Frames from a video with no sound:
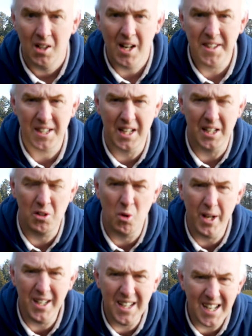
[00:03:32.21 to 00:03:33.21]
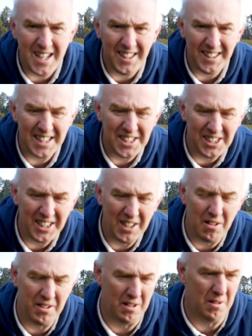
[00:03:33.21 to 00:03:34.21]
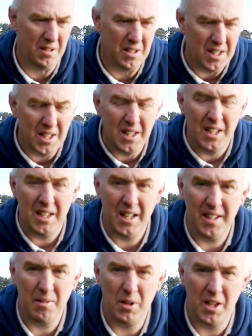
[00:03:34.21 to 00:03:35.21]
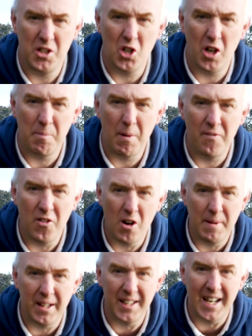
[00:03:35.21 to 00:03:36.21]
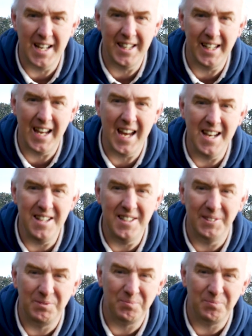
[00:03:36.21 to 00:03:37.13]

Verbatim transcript: I think that's quite nice actually, I think we'll enjoy performing that at the end.